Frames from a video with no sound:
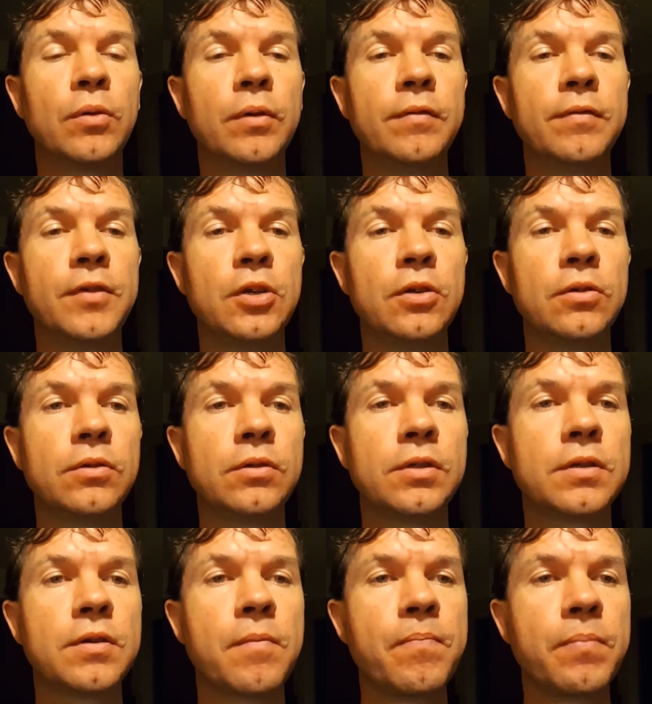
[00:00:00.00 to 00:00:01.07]

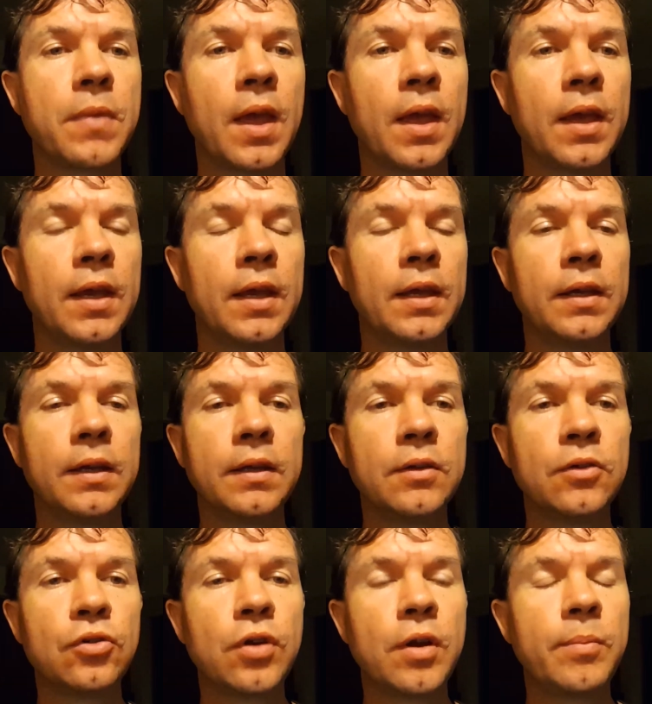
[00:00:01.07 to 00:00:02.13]
reviews, a
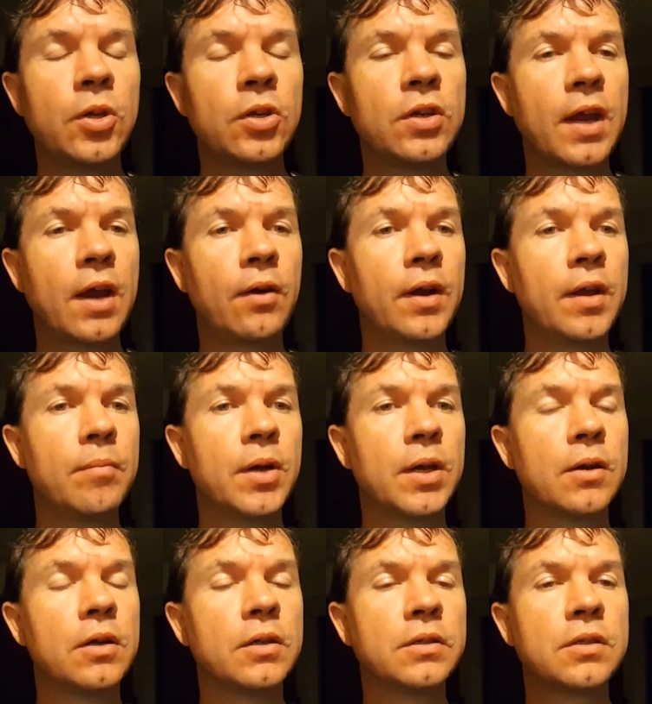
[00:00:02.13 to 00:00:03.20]
tributary
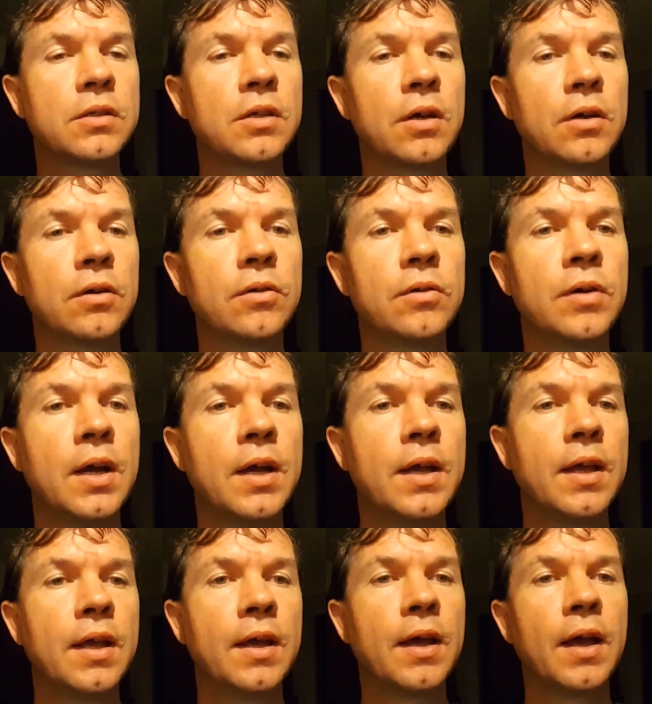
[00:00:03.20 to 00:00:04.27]
but also
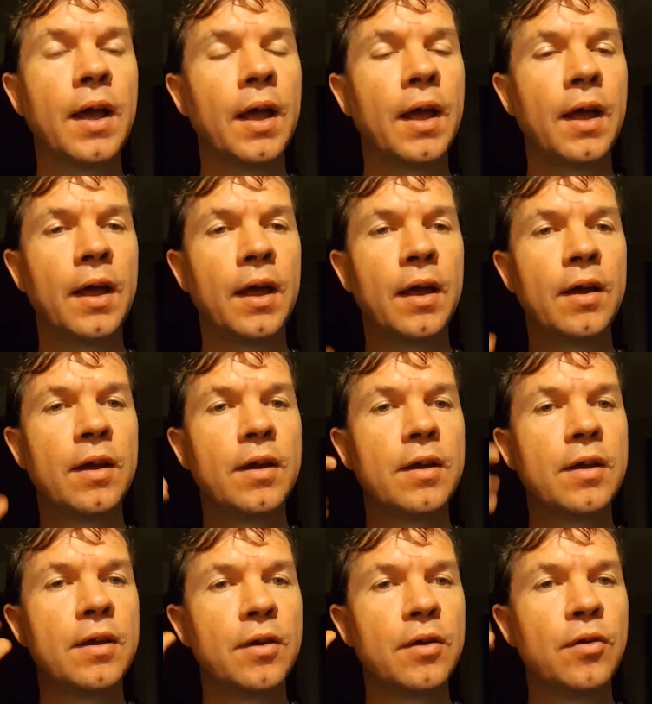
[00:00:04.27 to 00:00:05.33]
uh,
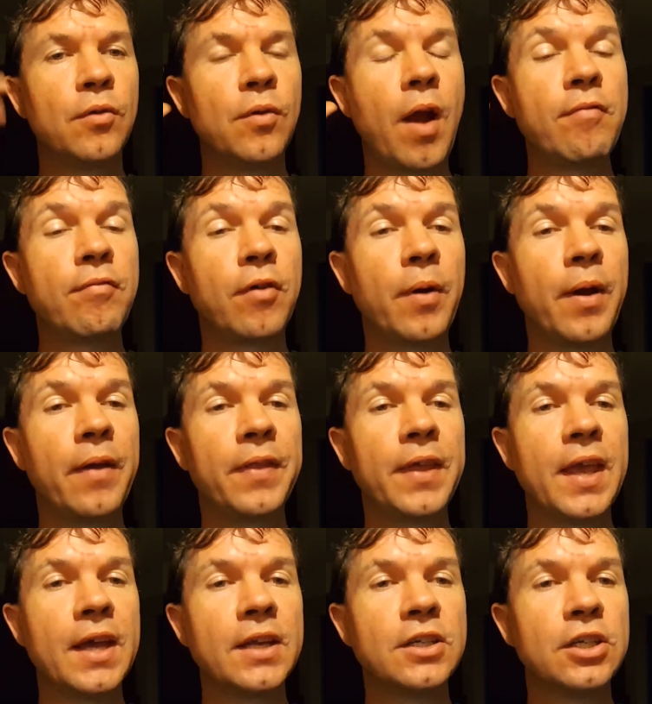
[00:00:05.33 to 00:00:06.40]
rough around
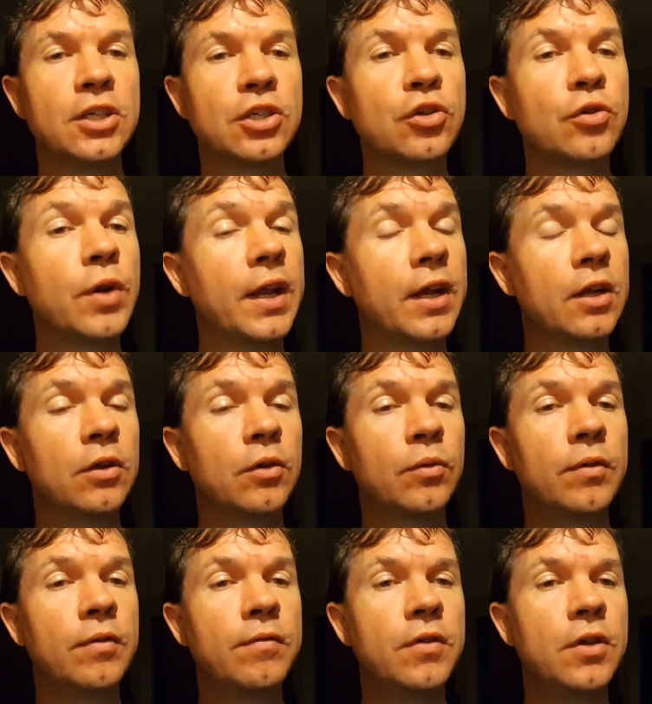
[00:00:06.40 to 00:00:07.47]
the edges critical
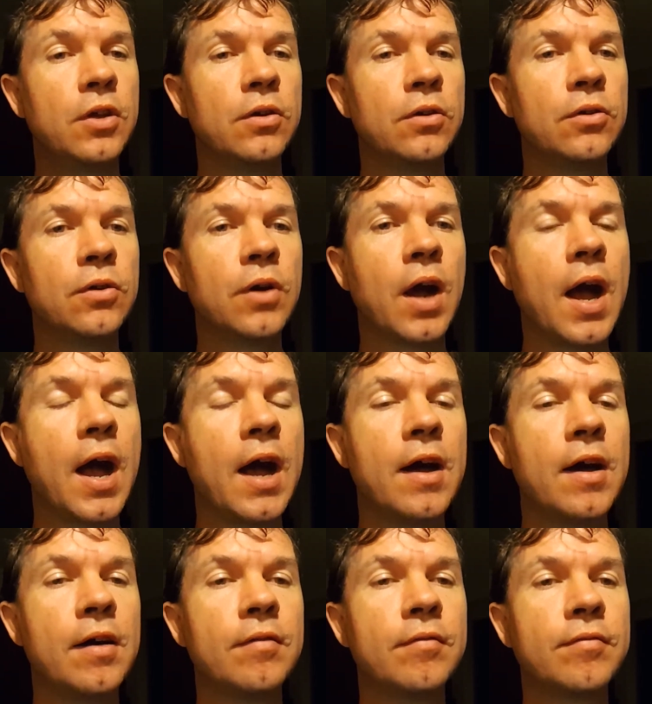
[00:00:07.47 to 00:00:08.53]
review
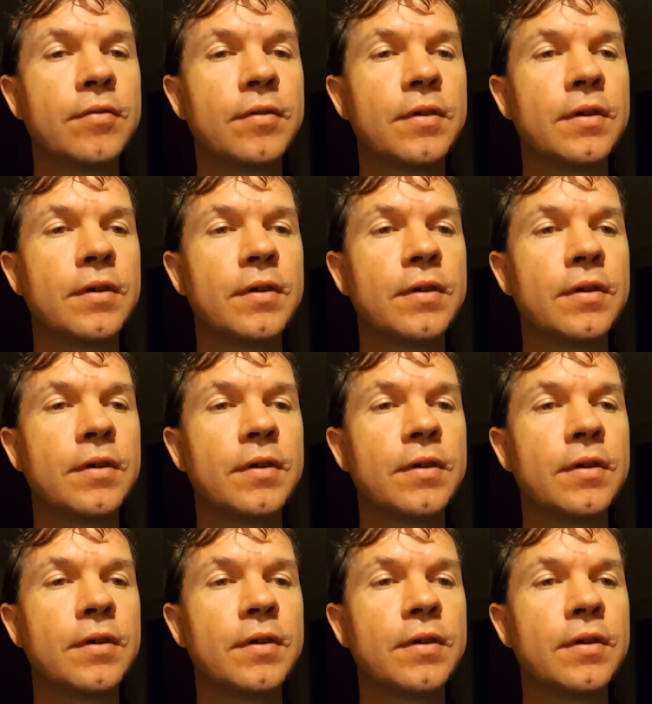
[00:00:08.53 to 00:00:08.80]
of